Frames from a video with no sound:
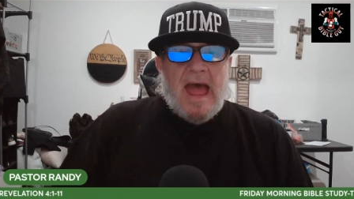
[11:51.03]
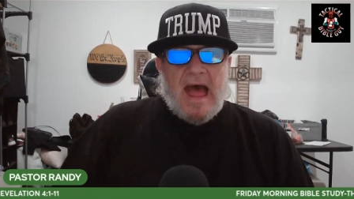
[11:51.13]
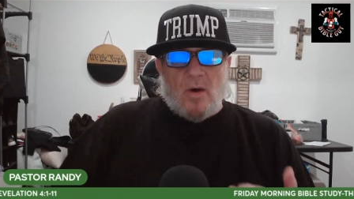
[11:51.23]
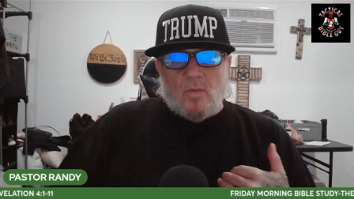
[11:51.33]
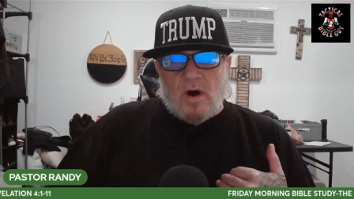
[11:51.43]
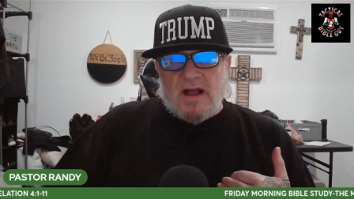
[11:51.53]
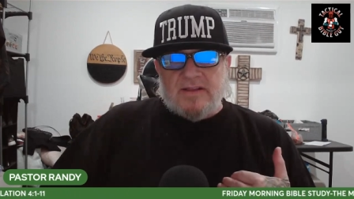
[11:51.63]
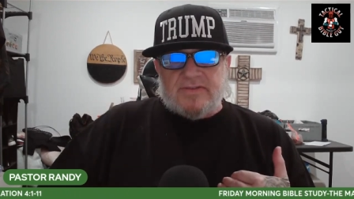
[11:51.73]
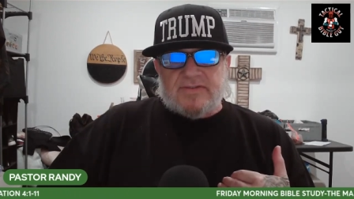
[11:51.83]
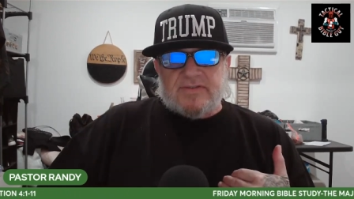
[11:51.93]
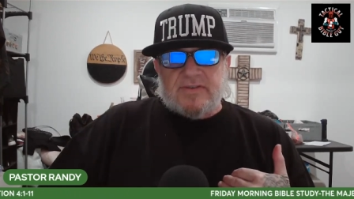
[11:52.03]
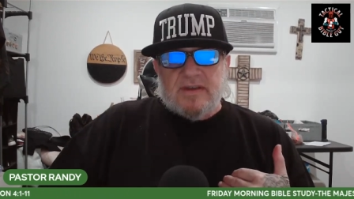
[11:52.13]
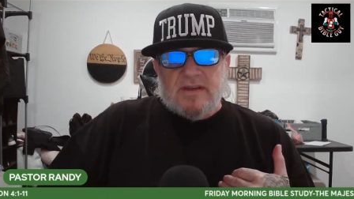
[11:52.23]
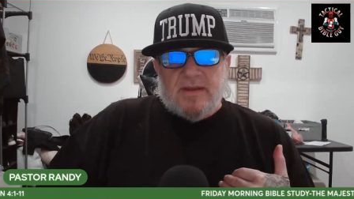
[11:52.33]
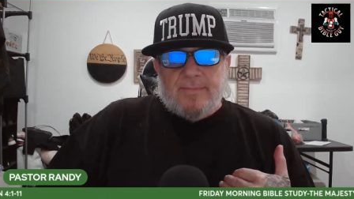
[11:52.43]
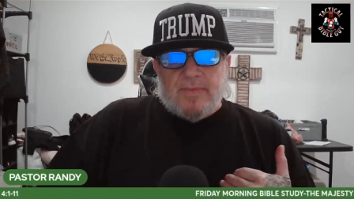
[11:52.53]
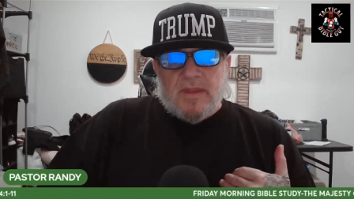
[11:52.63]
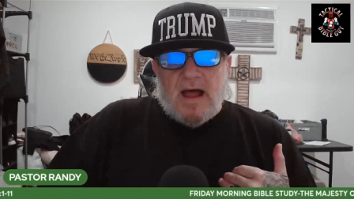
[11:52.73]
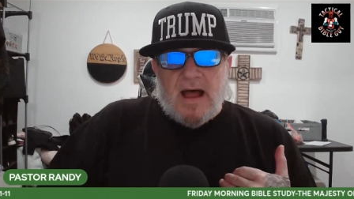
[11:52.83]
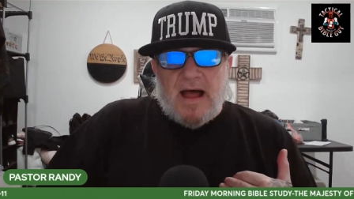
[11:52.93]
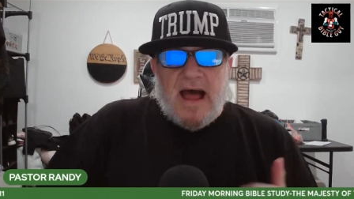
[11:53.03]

At once uh,